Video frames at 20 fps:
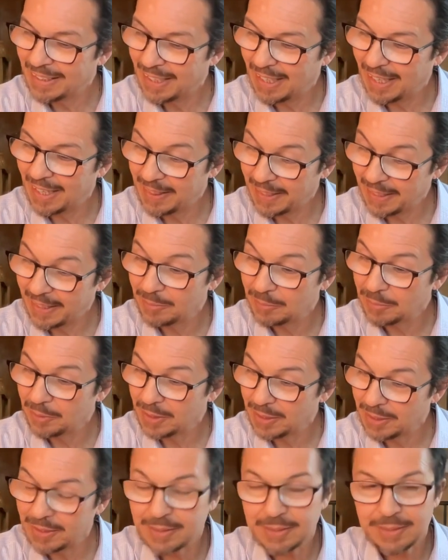I think I'm going
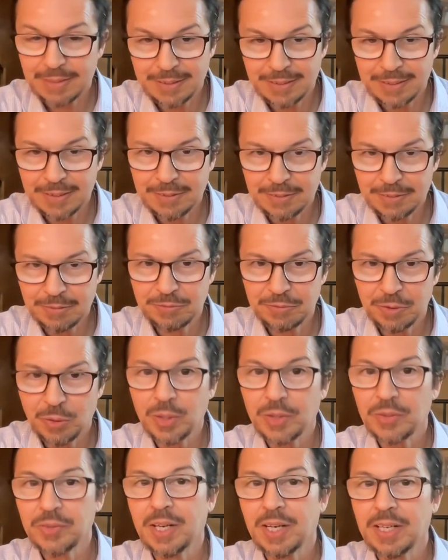to
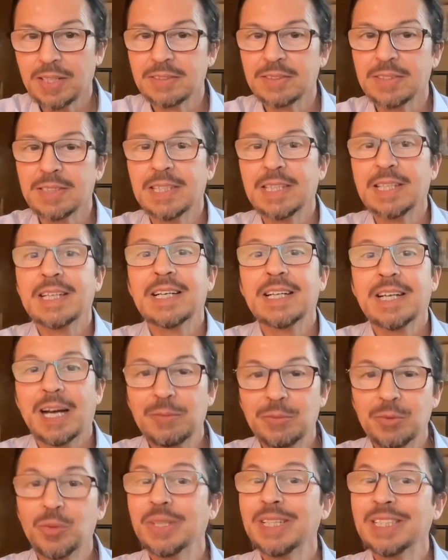focus on,
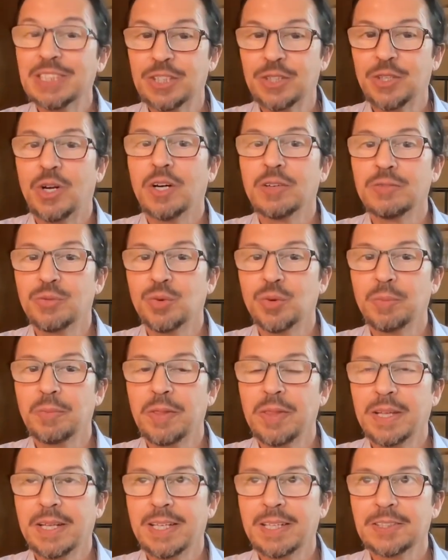I'm doing these long form
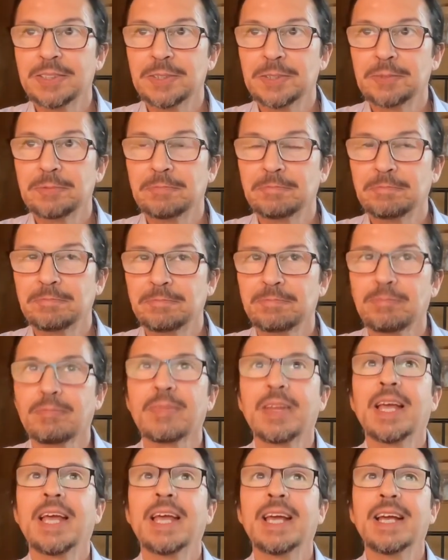things,
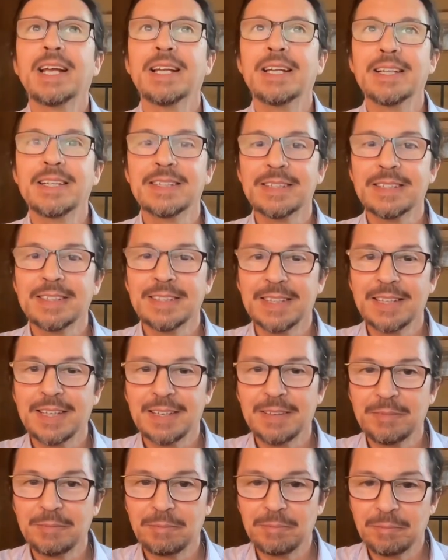and
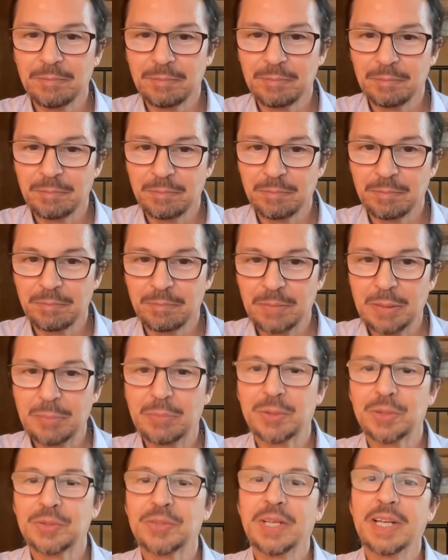
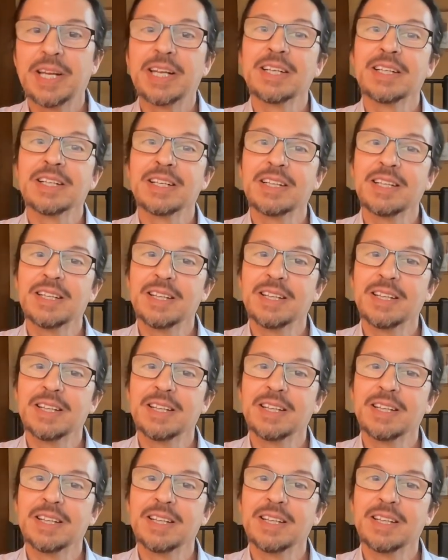people are saying